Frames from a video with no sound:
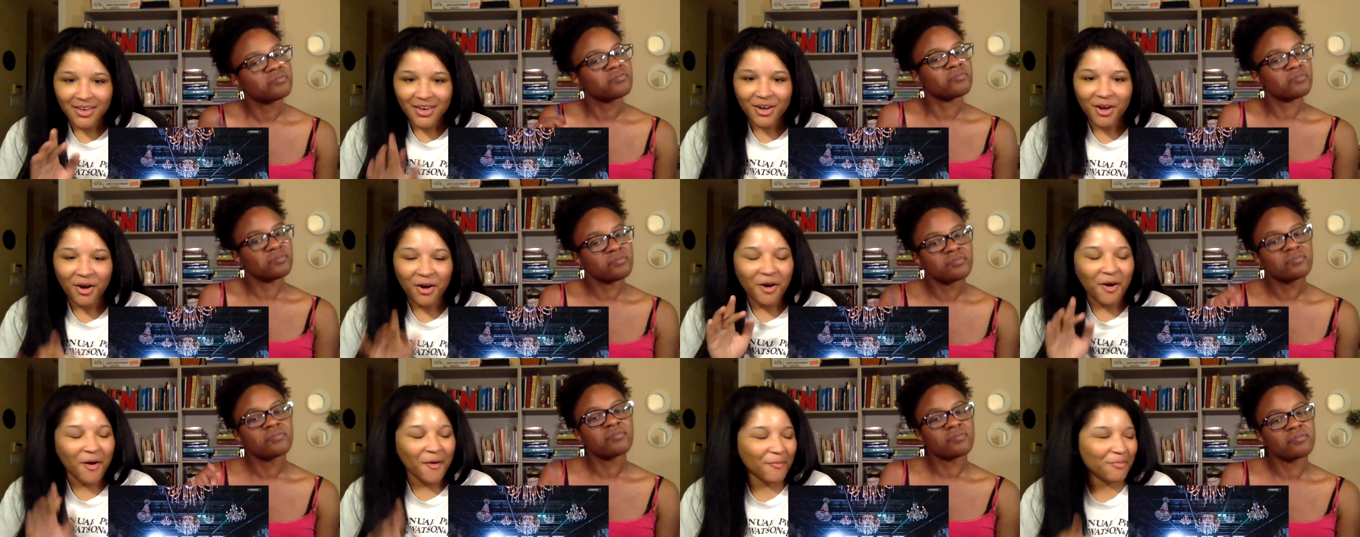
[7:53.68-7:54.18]
Speaker 1: Girl,
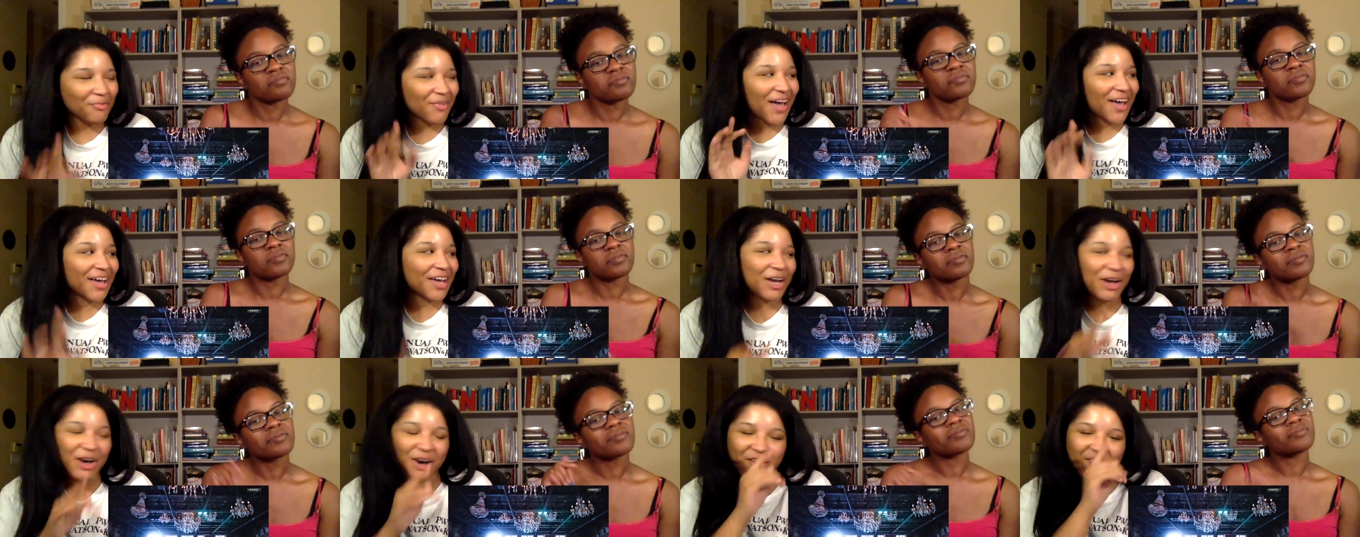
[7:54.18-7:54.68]
I
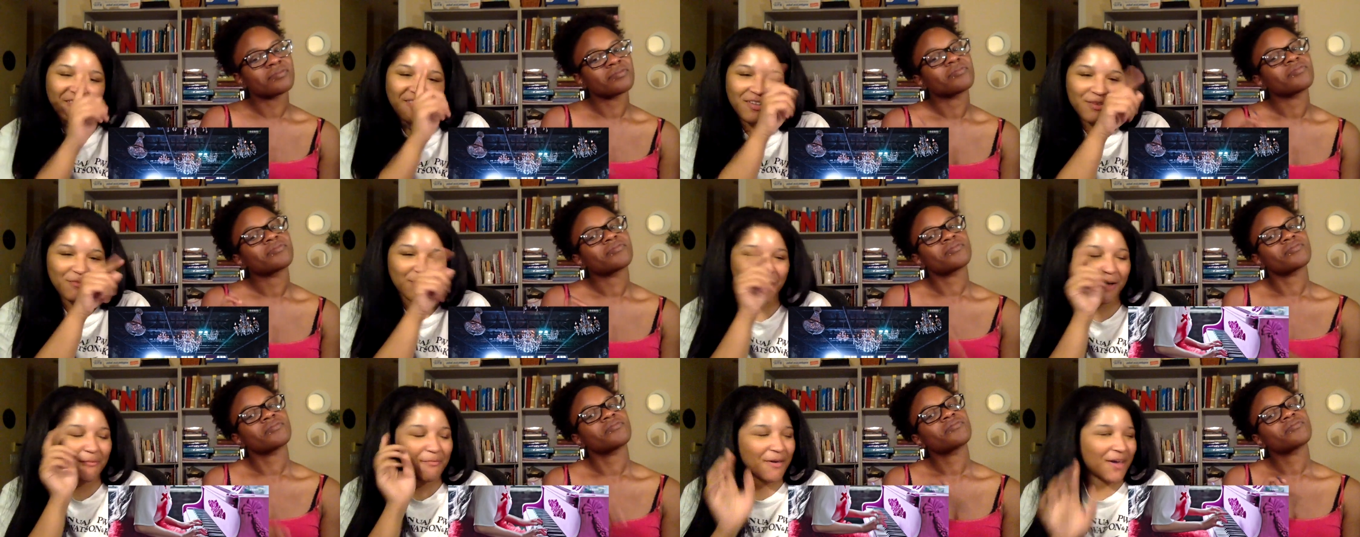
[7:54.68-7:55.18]
can go in
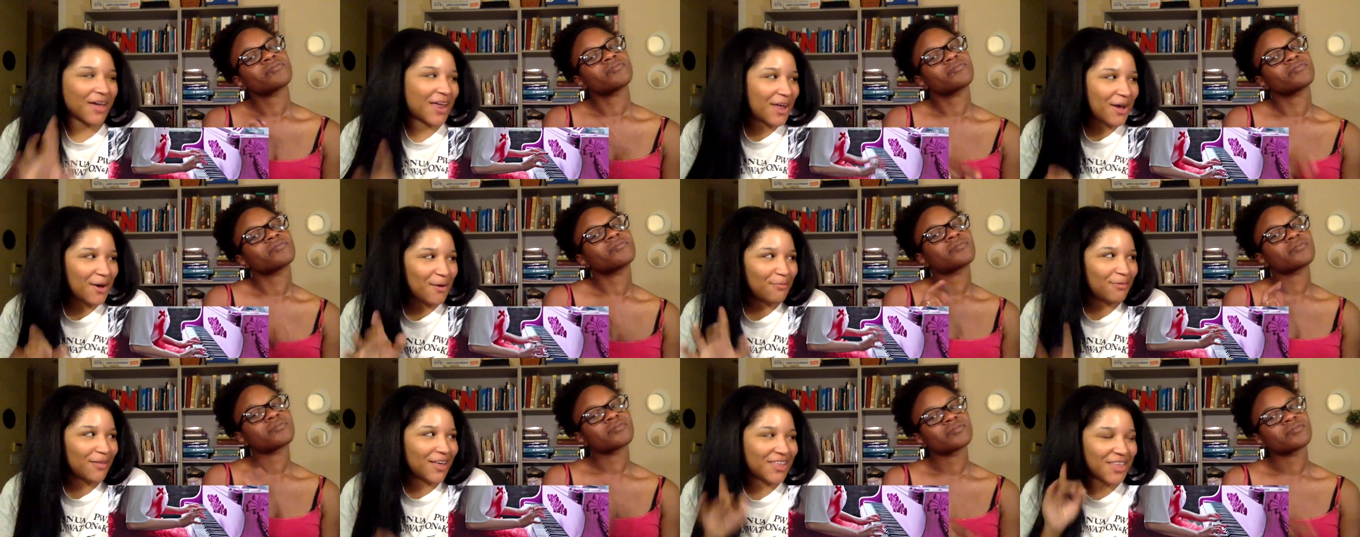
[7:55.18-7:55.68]
my panty
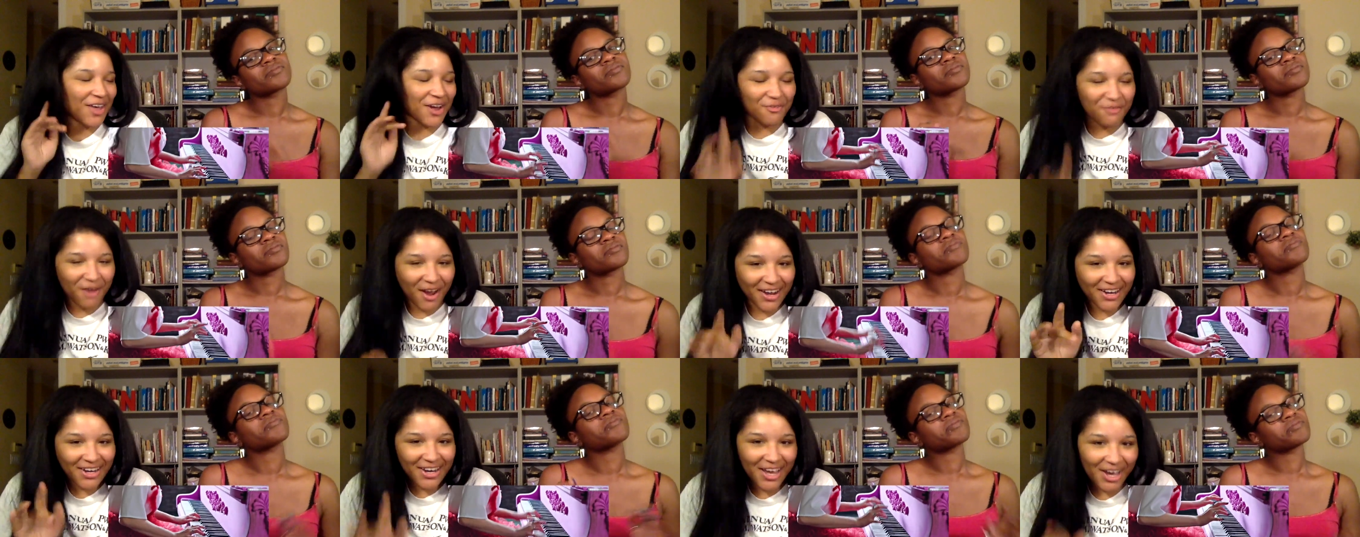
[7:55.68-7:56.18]
and play that
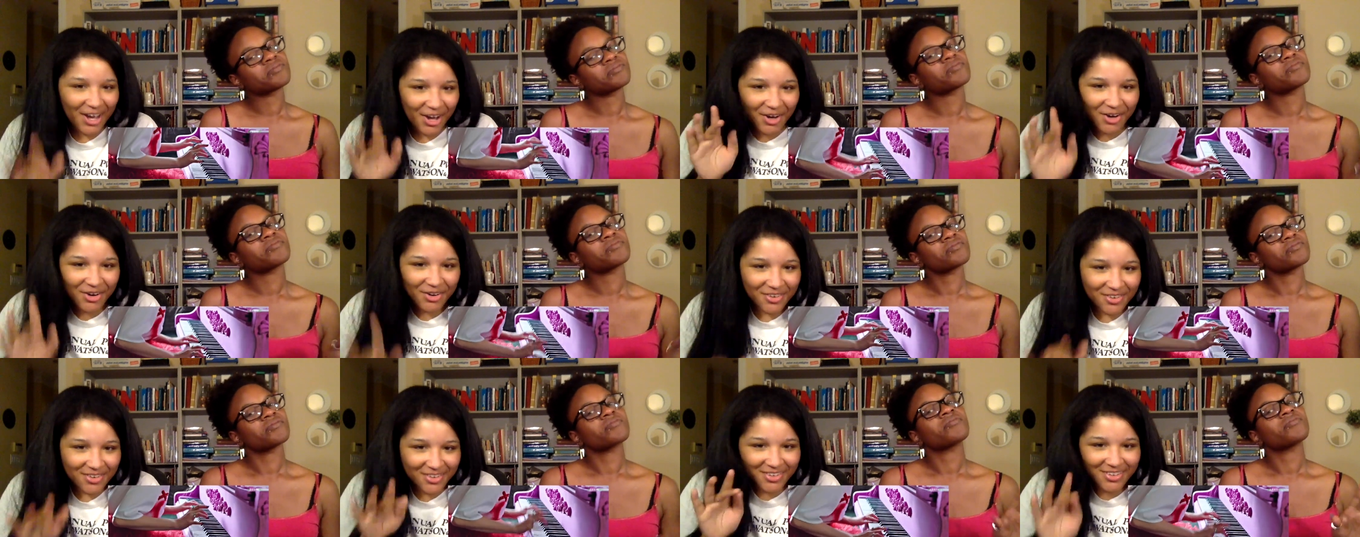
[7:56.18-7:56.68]
right
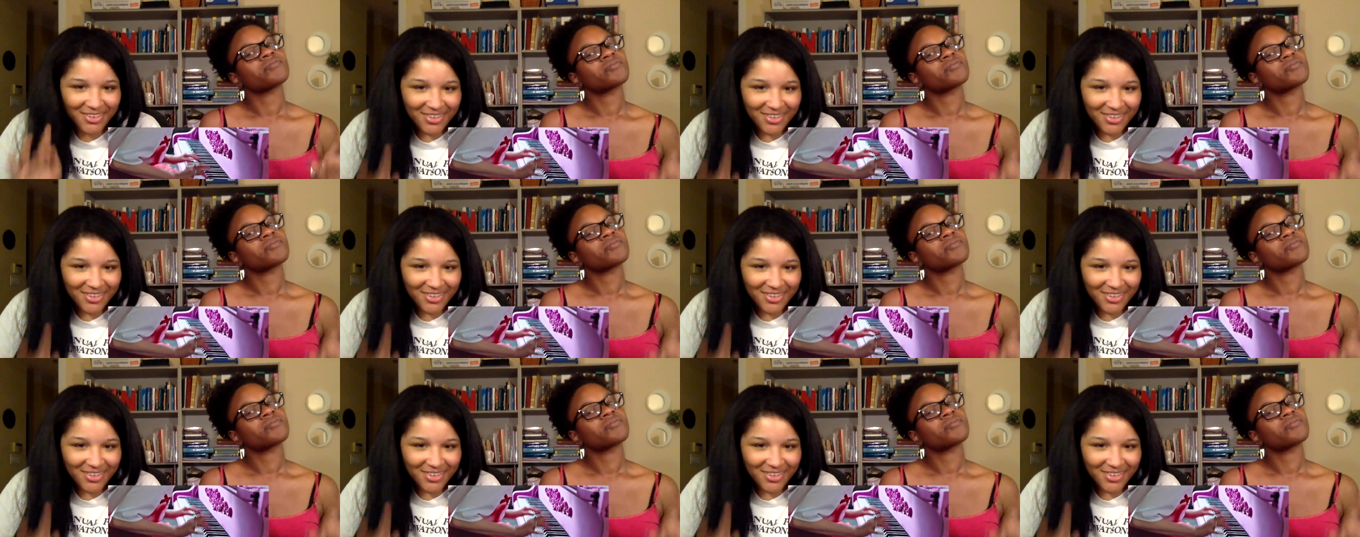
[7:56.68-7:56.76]
now.